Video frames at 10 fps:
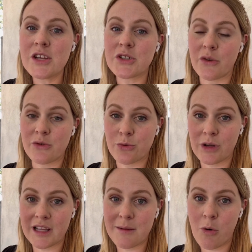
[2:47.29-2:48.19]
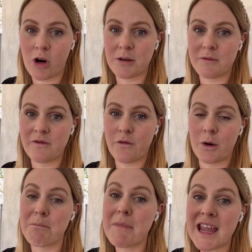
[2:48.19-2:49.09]
So it was really important for
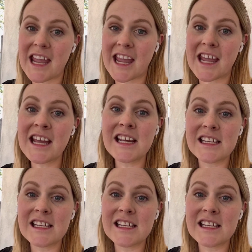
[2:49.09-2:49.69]
me